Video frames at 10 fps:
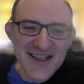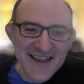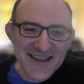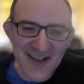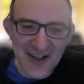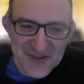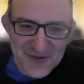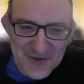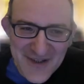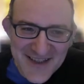
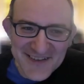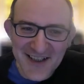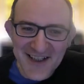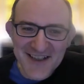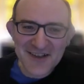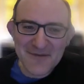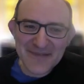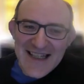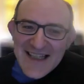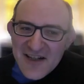castle, queen side.
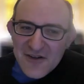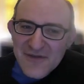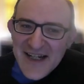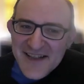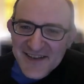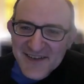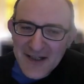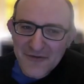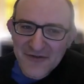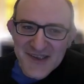Completely crazy
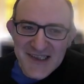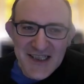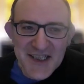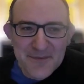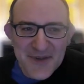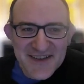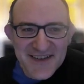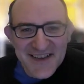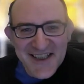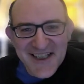stuff, but
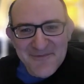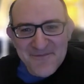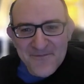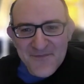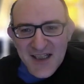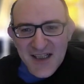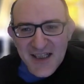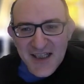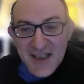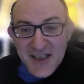
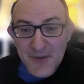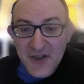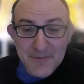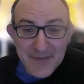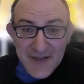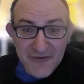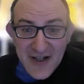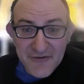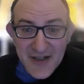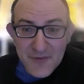Komodo played
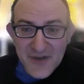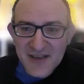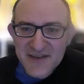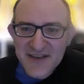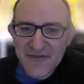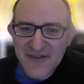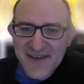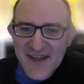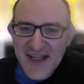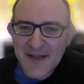very, very well to
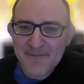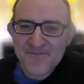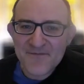defend there.